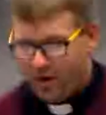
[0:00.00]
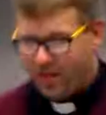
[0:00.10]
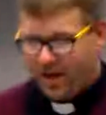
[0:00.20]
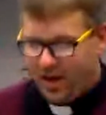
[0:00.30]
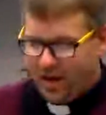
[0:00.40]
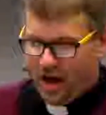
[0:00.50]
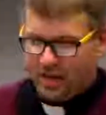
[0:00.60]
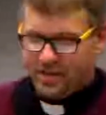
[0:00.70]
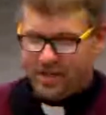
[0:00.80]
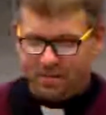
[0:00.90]
of the
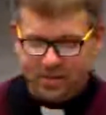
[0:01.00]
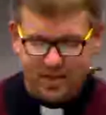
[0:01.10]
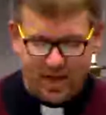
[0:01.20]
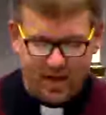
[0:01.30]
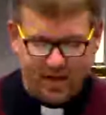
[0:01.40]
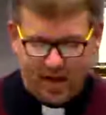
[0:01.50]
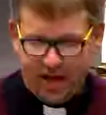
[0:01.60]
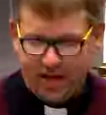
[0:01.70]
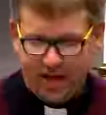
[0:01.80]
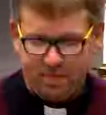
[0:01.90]
concepts that
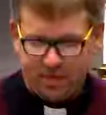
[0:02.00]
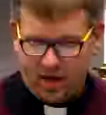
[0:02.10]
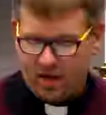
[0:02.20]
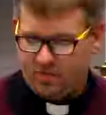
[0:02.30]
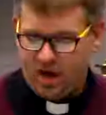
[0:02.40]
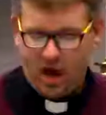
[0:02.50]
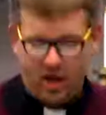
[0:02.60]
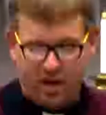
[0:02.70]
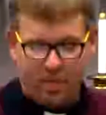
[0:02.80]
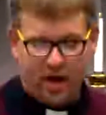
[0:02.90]
Dan keeps kind of
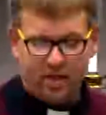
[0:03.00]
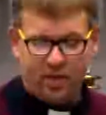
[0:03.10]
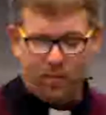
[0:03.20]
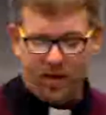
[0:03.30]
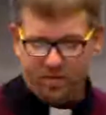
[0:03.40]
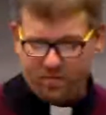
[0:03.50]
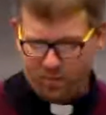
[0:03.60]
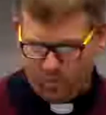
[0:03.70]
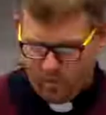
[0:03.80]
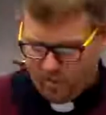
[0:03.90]
talking about that
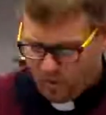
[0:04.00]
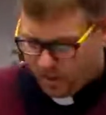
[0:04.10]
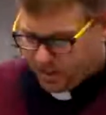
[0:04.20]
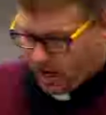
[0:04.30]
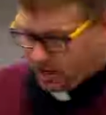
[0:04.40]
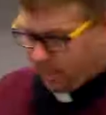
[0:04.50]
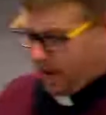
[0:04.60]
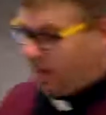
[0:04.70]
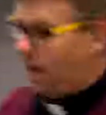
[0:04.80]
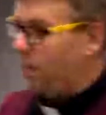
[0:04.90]
we've really talked
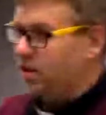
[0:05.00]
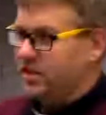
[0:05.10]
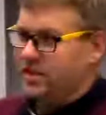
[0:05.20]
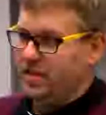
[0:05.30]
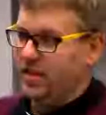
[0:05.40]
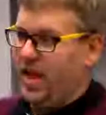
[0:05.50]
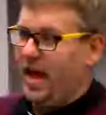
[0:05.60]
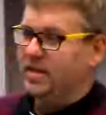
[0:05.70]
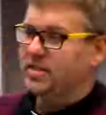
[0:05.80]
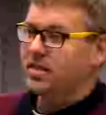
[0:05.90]
about a lot more just in the
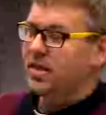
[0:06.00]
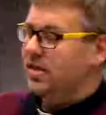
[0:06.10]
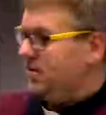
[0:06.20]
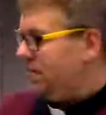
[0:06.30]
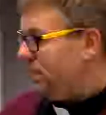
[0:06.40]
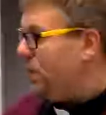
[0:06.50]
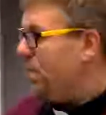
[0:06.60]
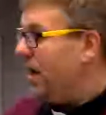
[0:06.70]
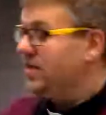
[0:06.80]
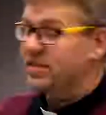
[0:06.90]
last few
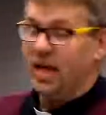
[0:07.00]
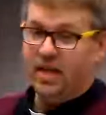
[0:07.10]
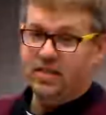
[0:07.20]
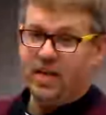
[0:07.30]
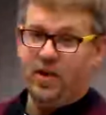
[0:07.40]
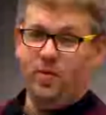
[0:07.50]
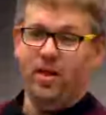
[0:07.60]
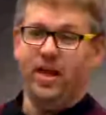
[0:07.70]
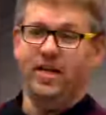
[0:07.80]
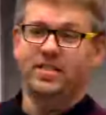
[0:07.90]
months, I'd say,
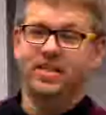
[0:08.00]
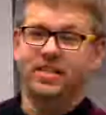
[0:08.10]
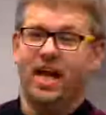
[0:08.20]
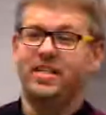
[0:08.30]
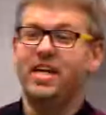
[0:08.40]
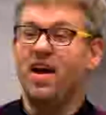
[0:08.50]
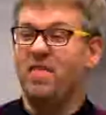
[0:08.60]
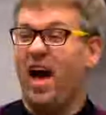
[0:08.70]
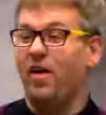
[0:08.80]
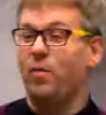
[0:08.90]
really, is this idea
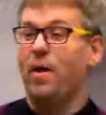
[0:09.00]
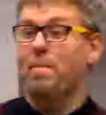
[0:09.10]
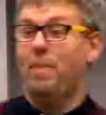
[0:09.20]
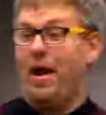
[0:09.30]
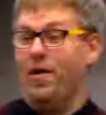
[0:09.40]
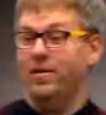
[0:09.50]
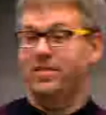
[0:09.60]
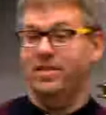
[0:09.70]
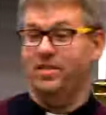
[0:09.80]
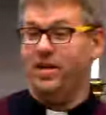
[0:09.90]
of how do we parent
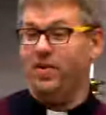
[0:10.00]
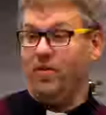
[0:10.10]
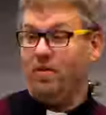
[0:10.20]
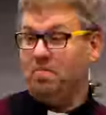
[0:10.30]
in general